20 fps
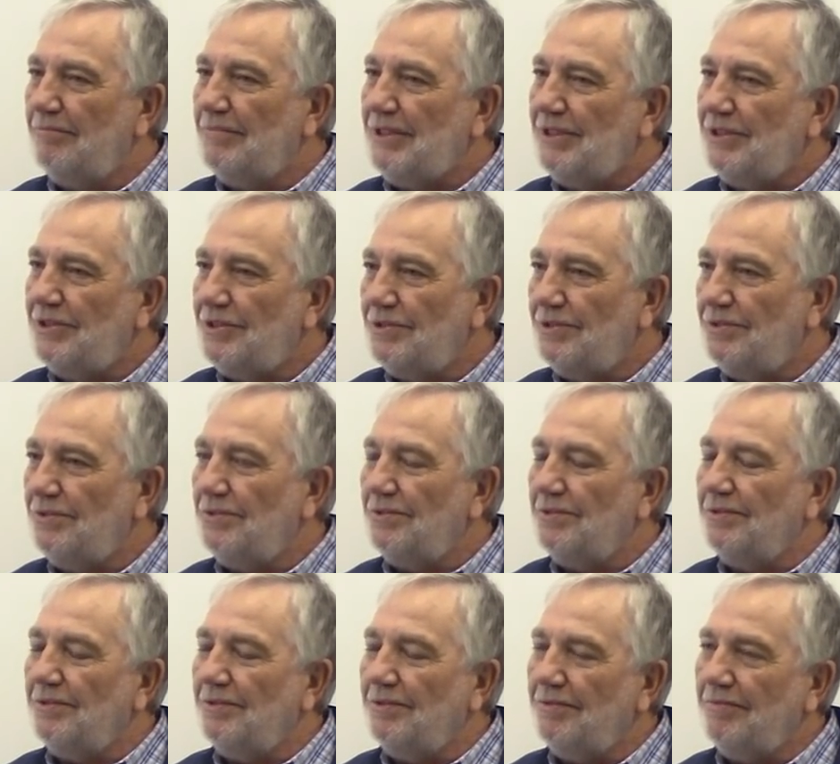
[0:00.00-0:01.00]
be
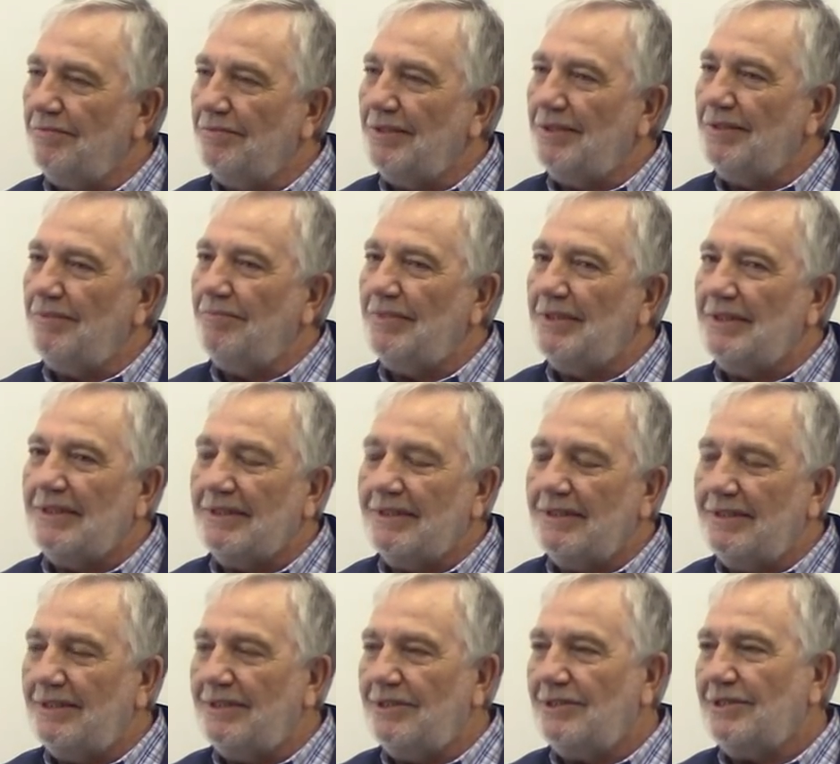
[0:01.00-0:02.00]
sure when you make
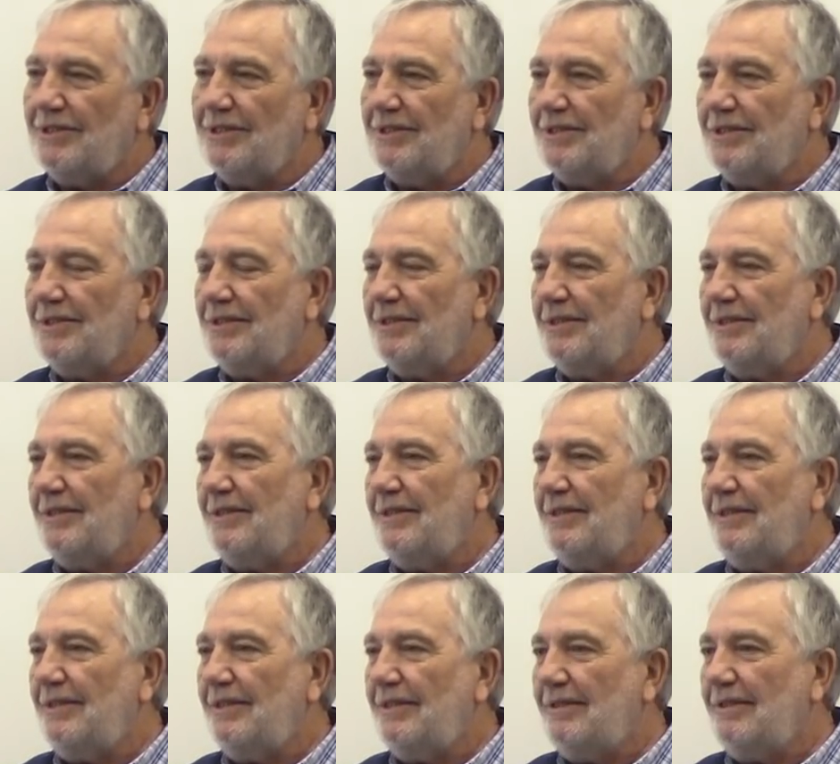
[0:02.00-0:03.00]
the decision to
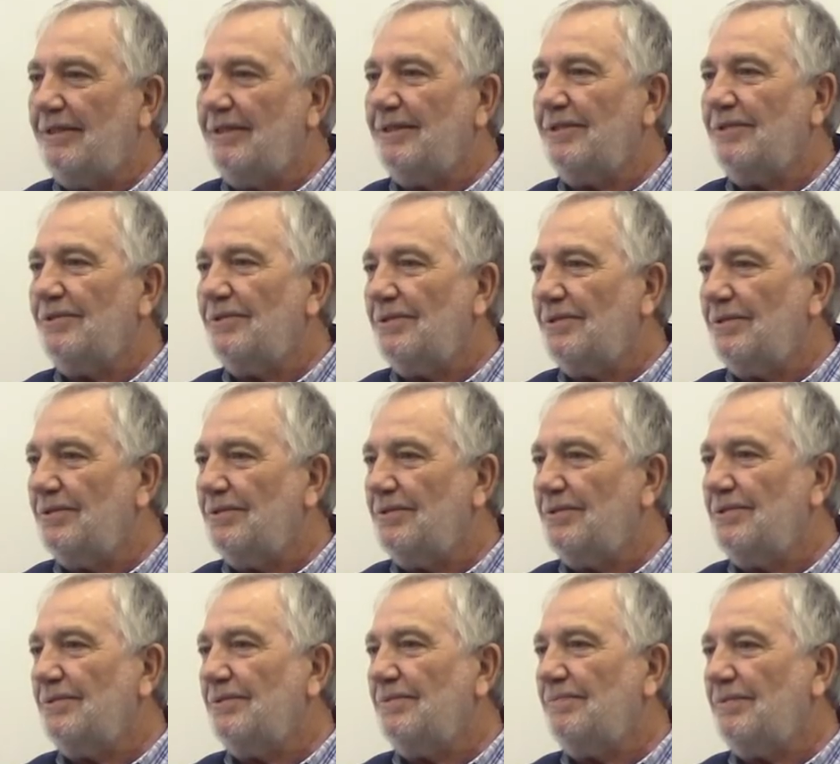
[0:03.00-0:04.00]
get into
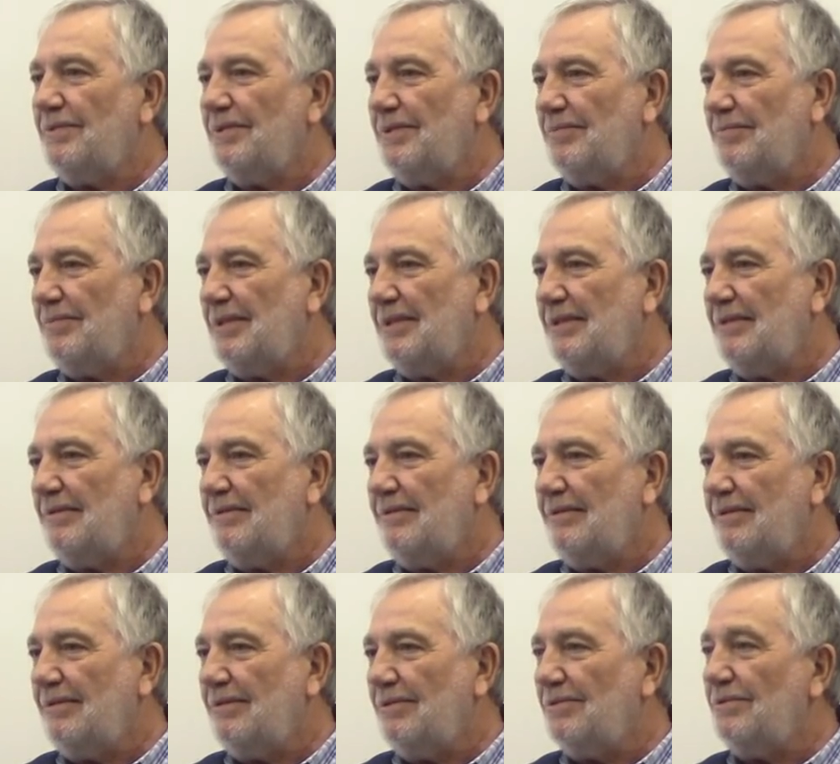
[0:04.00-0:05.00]
agriculture, farming,
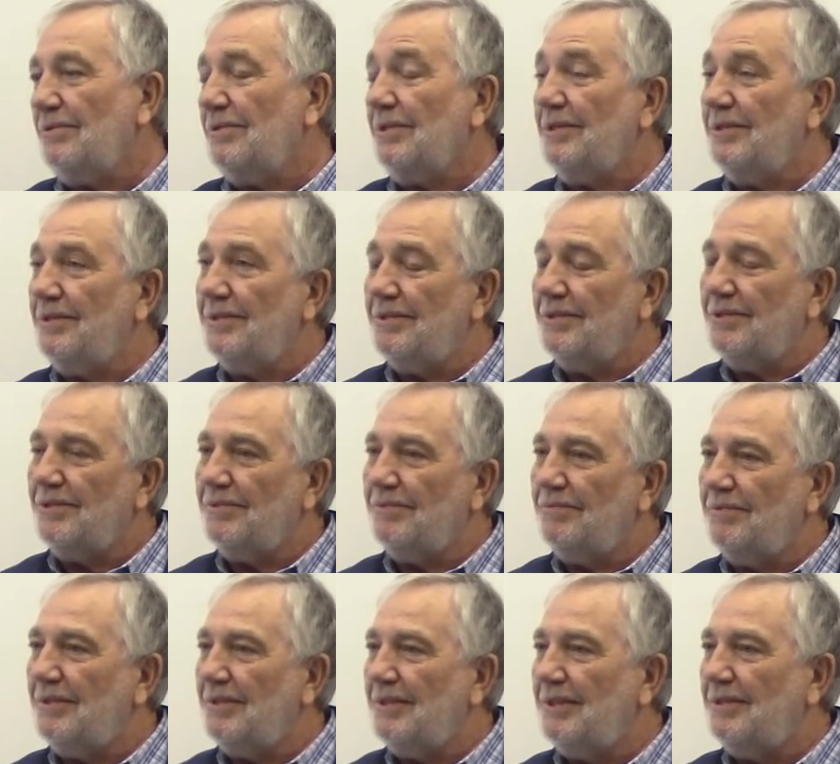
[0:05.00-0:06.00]
horticulture,
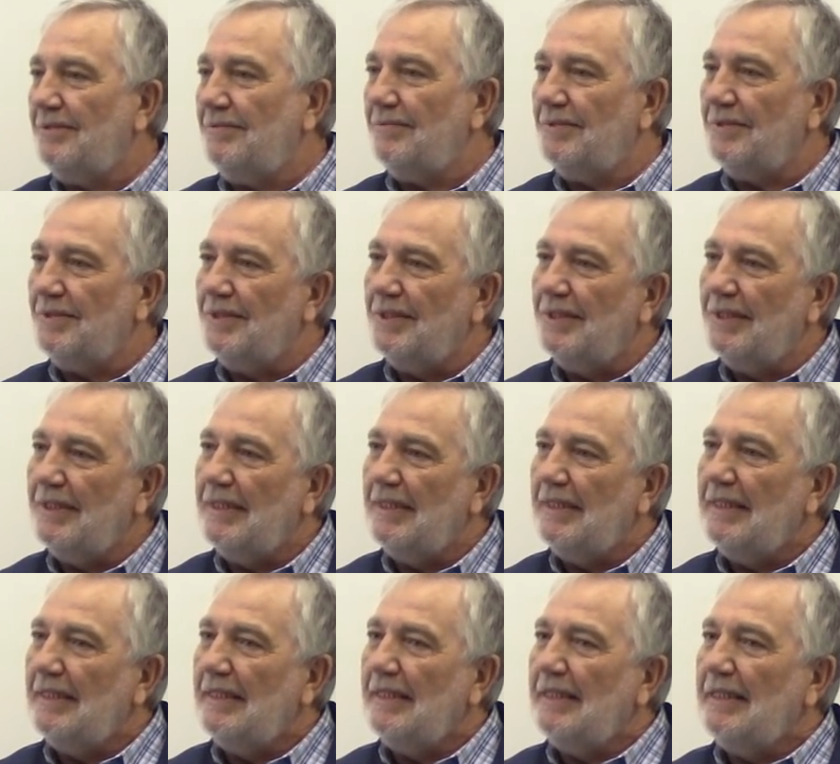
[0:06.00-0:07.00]
whatever,
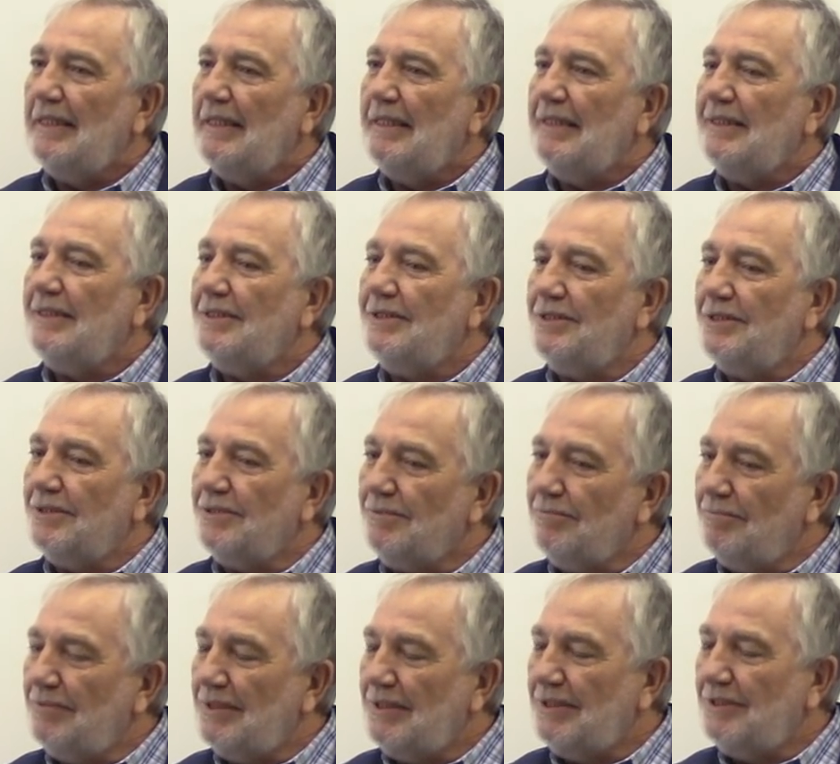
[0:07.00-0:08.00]
is
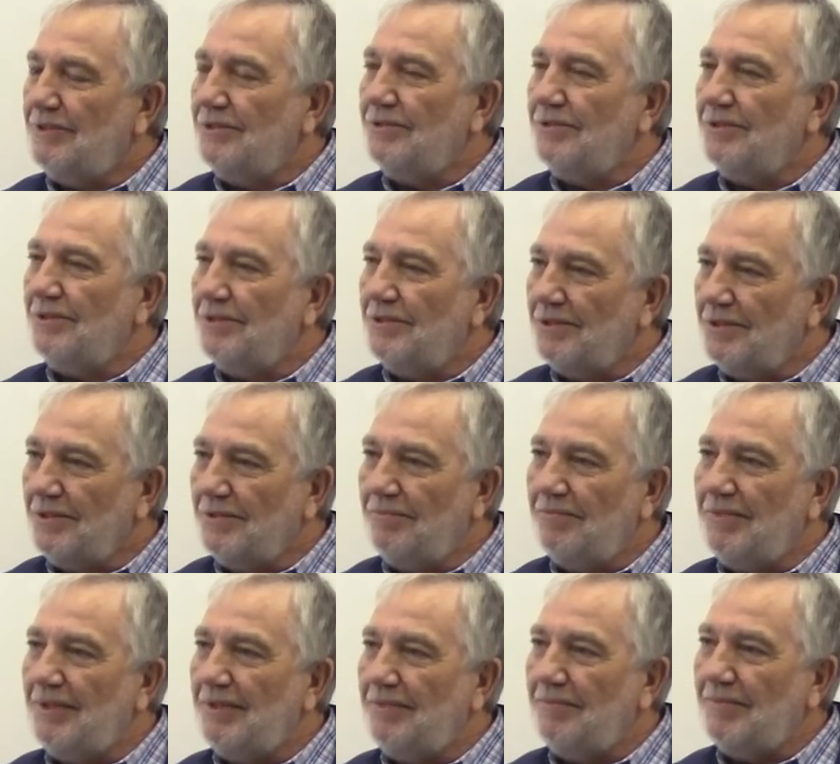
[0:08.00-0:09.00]
just make sure your
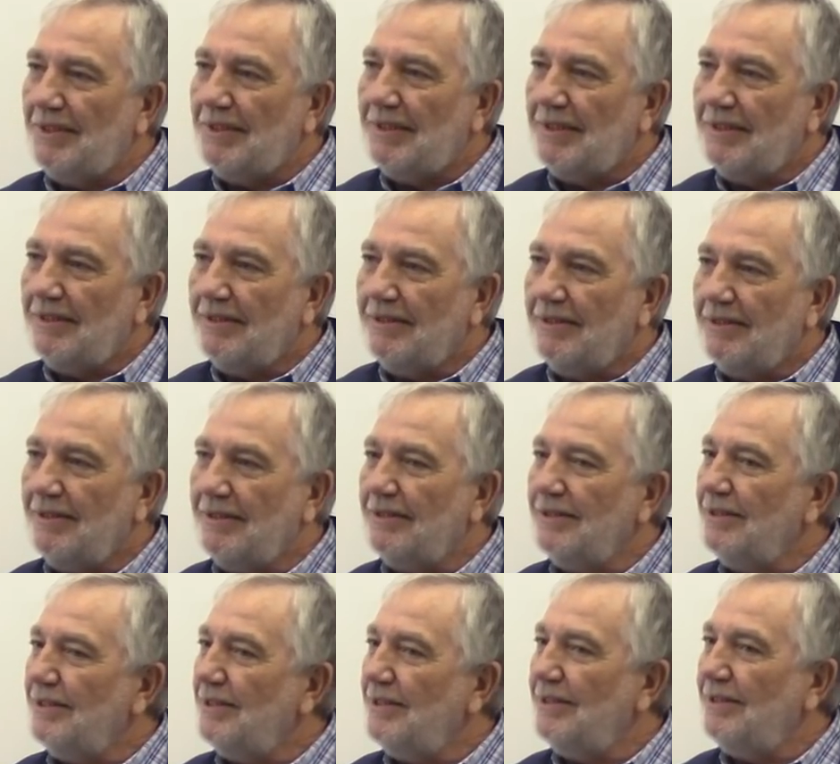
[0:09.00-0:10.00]
commitment,
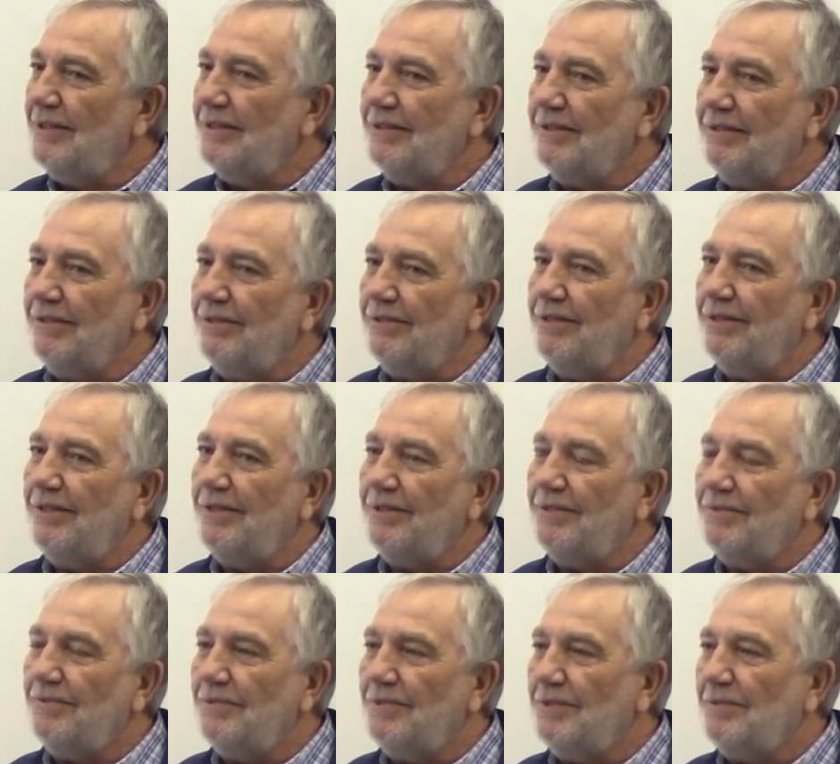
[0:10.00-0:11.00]
because it is a lot
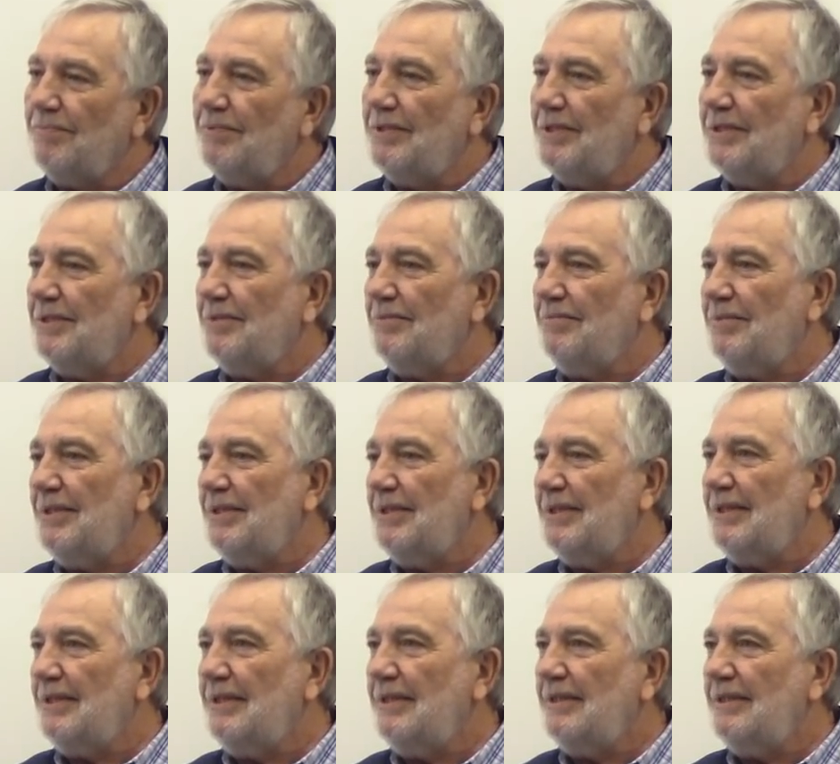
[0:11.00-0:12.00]
of
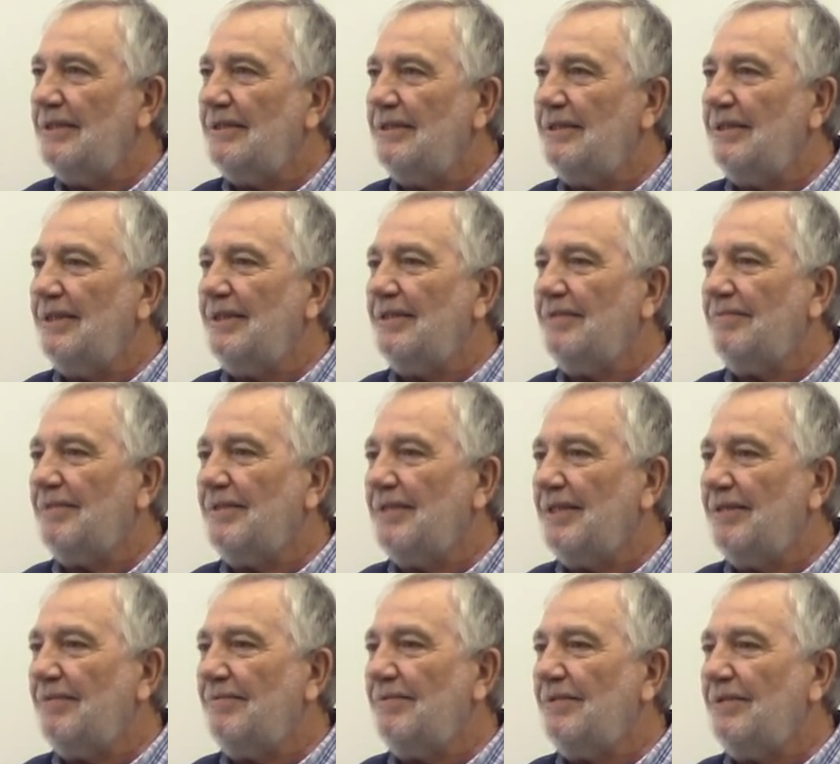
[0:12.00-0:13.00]
responsibility. You have to
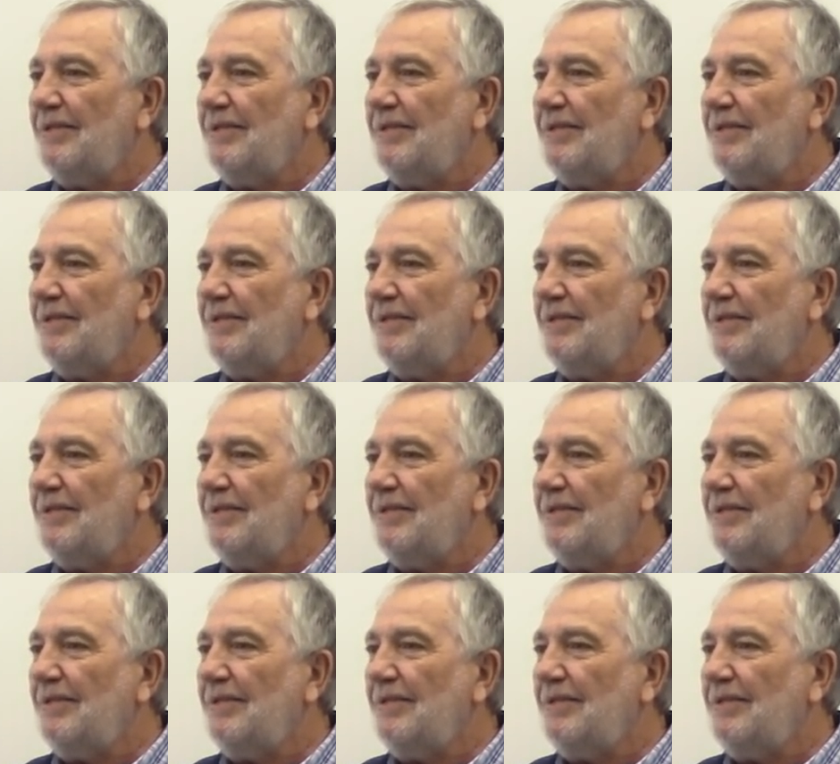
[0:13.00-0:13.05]
have